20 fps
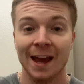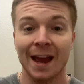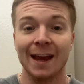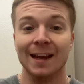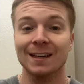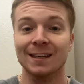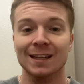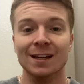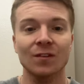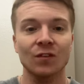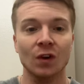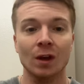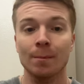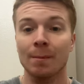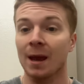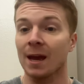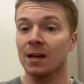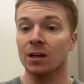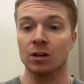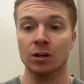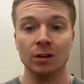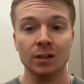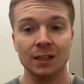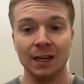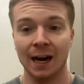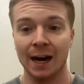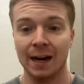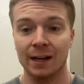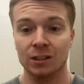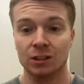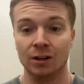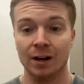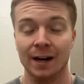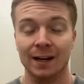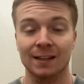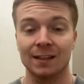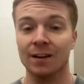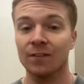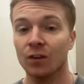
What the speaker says: and give him a good contract,